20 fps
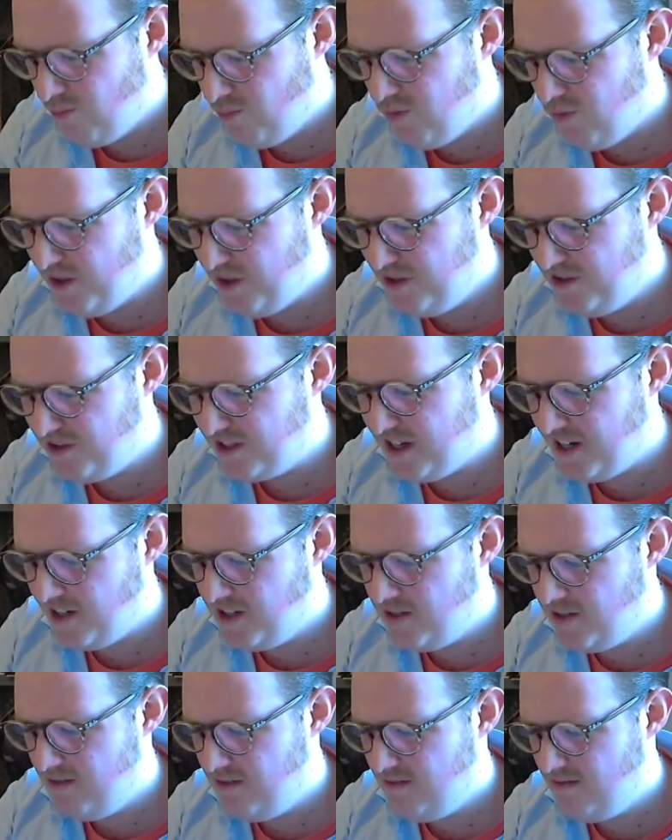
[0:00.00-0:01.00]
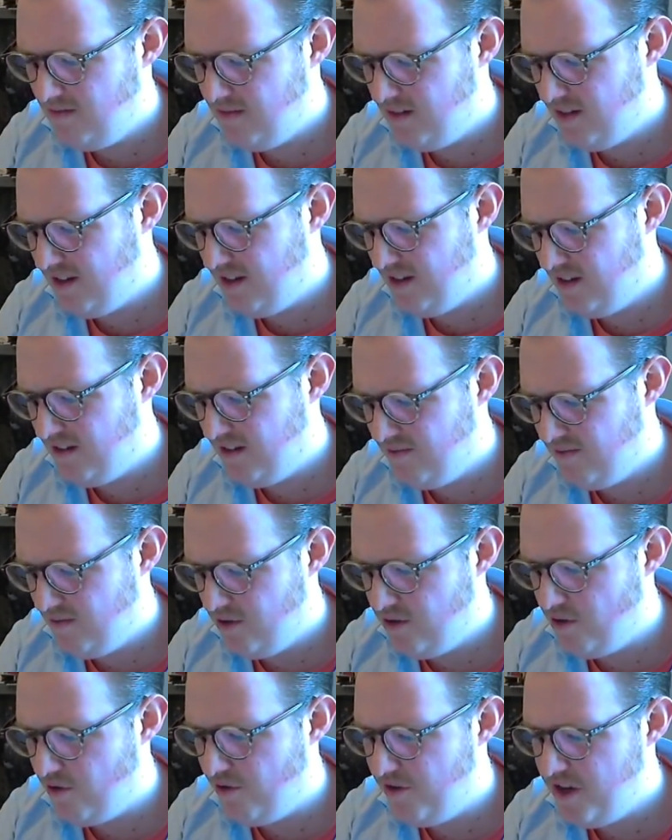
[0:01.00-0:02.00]
what looks like
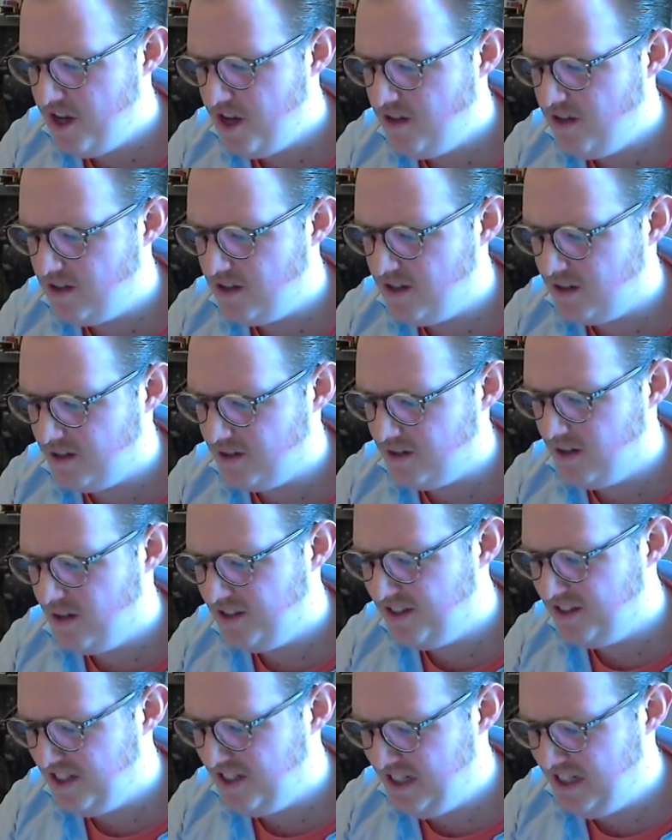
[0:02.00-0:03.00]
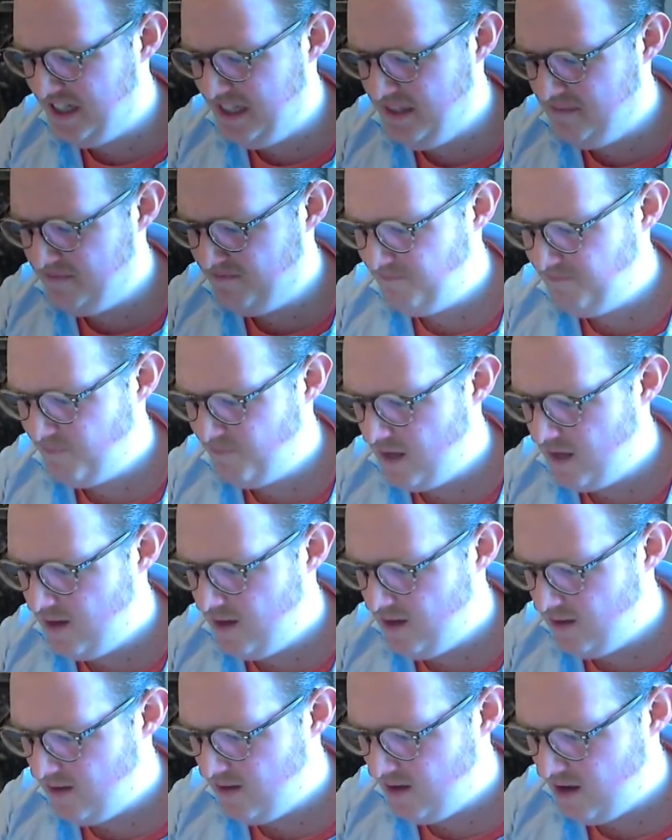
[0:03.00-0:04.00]
an oriental city.
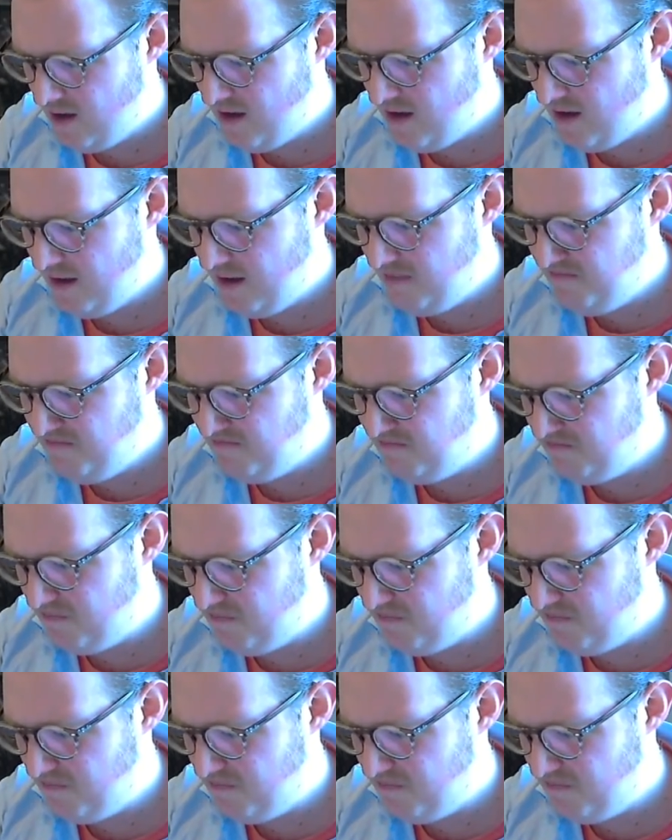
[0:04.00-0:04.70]
More